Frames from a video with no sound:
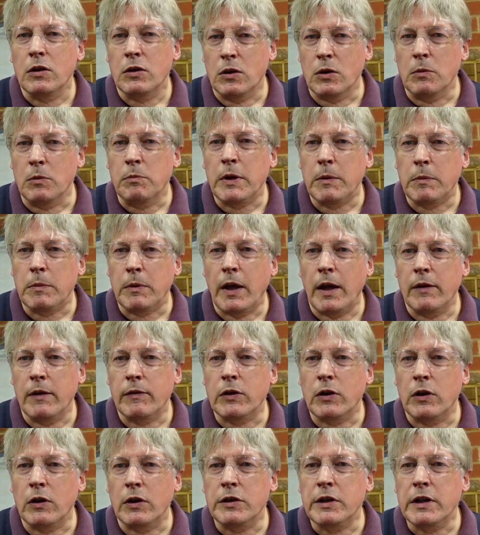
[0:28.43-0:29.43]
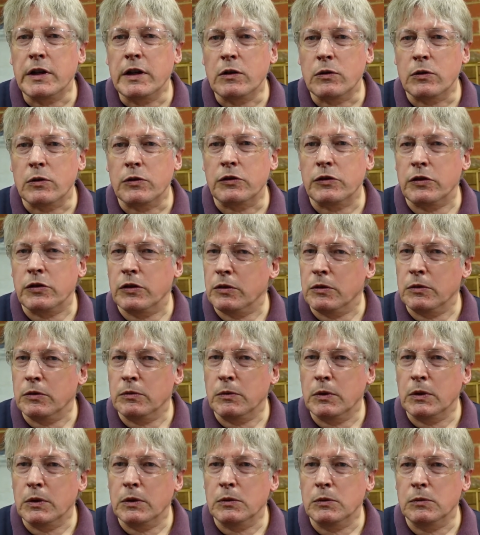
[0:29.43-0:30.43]
people have an idea as to,
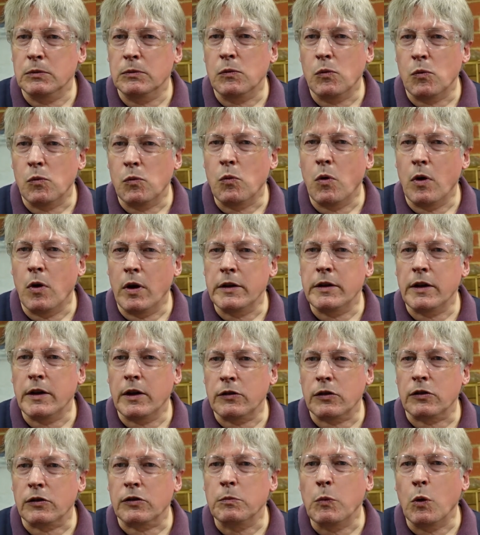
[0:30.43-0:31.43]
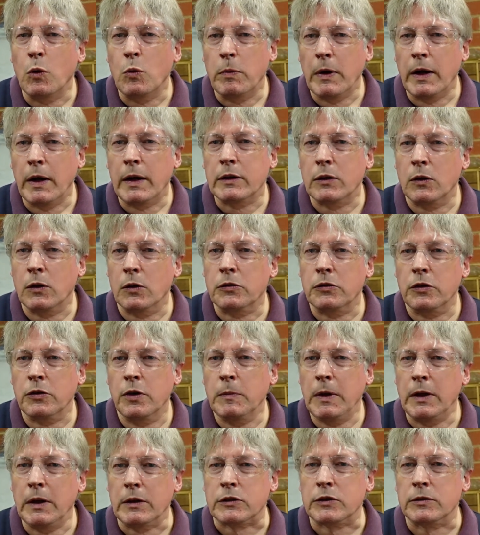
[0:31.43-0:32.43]
well, why does a small part cost so much?